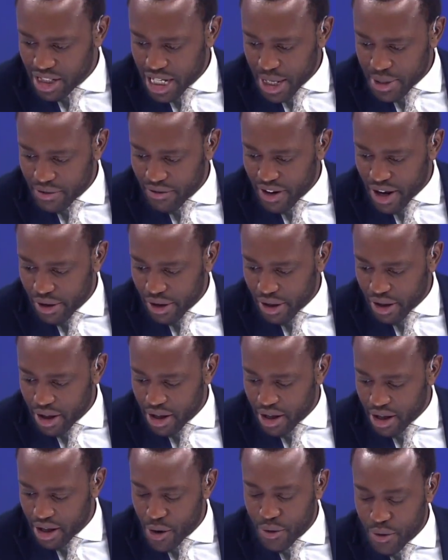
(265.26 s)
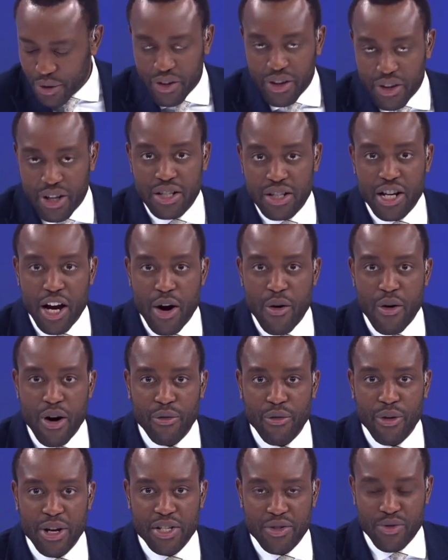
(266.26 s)
James Fowler, owner of the
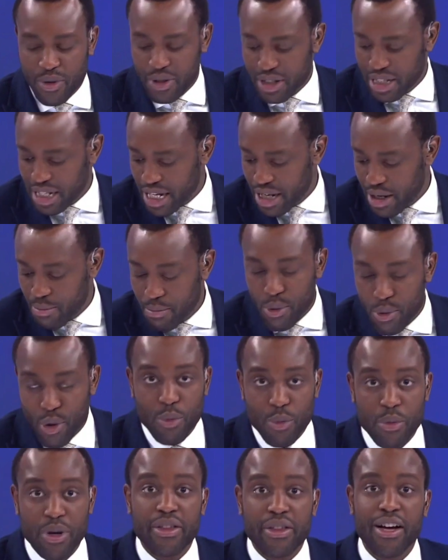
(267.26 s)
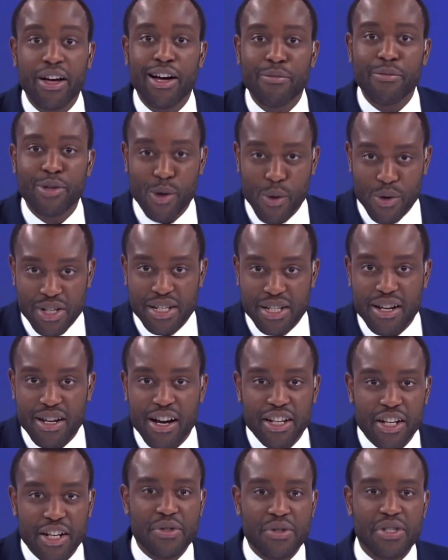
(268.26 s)
Terroir restaurant in Bournemouth. You're watching
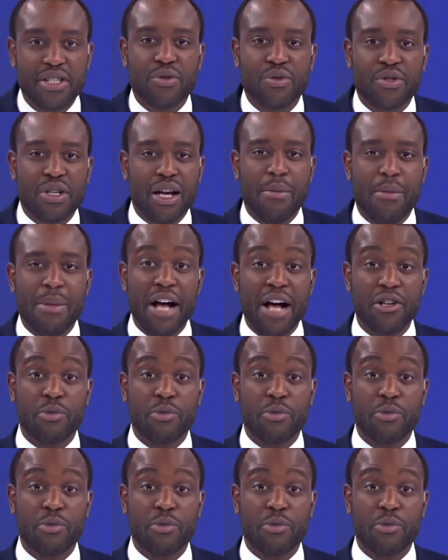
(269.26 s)
Sky News, still to come.